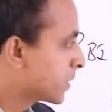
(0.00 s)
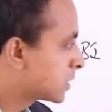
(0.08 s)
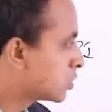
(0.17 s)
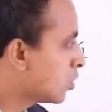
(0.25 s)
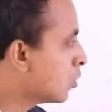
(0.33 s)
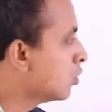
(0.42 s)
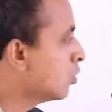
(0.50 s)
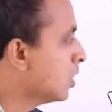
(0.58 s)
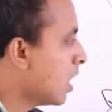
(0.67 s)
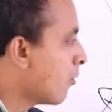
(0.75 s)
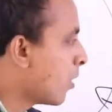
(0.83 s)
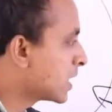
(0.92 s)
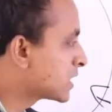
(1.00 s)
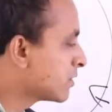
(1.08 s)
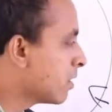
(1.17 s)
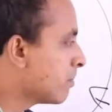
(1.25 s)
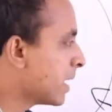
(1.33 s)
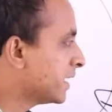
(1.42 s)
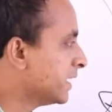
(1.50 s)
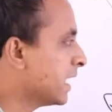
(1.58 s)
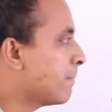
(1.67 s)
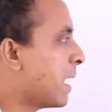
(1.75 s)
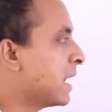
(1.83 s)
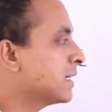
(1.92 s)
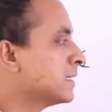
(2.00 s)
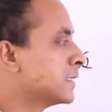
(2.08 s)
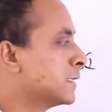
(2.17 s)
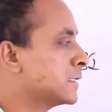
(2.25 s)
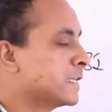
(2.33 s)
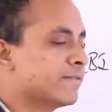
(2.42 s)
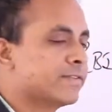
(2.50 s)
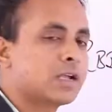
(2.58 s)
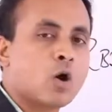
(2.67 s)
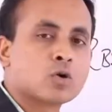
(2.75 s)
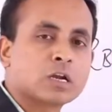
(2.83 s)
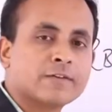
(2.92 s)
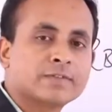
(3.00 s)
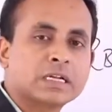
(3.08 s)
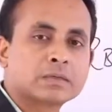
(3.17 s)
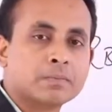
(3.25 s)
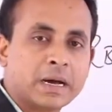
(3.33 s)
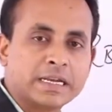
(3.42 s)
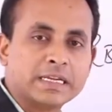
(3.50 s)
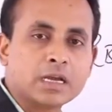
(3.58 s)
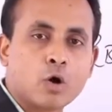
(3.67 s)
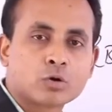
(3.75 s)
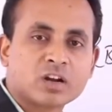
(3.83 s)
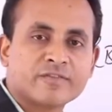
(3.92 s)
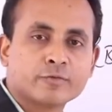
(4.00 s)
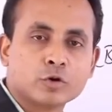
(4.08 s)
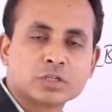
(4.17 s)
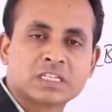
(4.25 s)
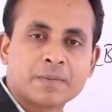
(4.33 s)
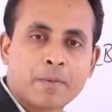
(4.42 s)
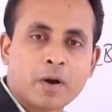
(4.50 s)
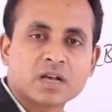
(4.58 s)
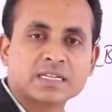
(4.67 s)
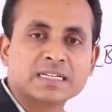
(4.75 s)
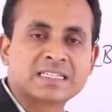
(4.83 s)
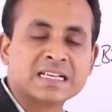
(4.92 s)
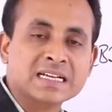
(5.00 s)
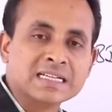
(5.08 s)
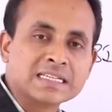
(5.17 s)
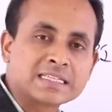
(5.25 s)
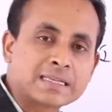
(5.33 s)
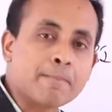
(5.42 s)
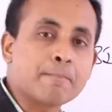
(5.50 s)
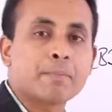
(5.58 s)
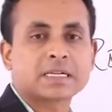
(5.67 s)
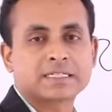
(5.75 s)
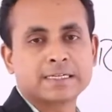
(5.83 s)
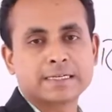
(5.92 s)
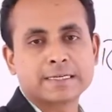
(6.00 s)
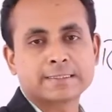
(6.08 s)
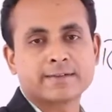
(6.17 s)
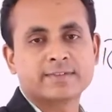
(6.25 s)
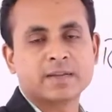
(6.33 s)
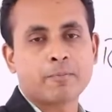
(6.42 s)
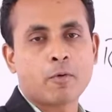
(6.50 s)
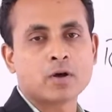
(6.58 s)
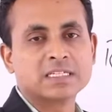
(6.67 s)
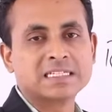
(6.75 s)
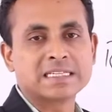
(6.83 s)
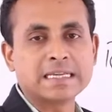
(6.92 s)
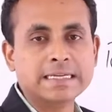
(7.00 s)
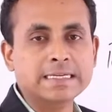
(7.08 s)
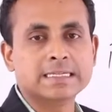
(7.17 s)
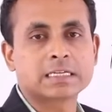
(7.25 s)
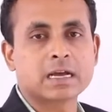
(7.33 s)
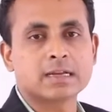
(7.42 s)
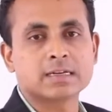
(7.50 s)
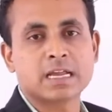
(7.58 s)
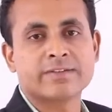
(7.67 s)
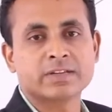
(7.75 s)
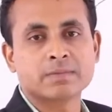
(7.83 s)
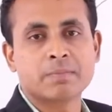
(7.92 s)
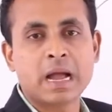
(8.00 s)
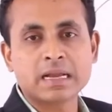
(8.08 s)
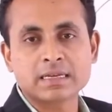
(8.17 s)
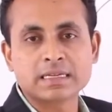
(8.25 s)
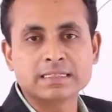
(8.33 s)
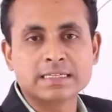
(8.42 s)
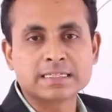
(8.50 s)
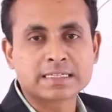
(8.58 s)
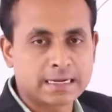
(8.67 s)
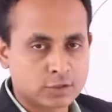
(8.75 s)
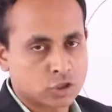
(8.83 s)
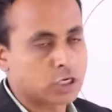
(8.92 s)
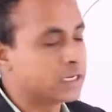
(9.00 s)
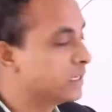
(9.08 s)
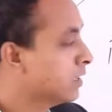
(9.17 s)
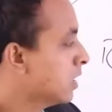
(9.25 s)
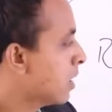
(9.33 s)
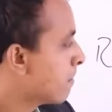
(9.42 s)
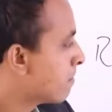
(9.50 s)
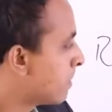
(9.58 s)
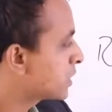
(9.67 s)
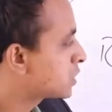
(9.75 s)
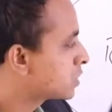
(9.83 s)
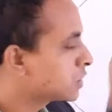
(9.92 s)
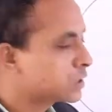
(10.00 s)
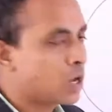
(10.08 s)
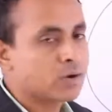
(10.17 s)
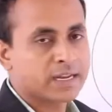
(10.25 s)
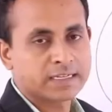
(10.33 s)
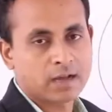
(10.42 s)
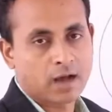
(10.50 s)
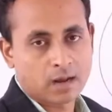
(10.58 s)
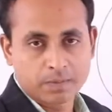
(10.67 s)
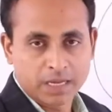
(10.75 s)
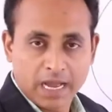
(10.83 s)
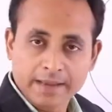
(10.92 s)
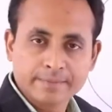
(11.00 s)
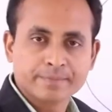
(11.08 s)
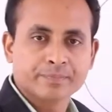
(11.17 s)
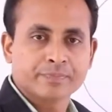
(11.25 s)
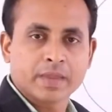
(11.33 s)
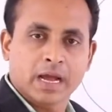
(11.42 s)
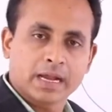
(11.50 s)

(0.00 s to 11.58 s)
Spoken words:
So whatever money a bank is receiving, out of that money, out of those deposits, some percentage of deposits each and every bank in this country must reside at RBI.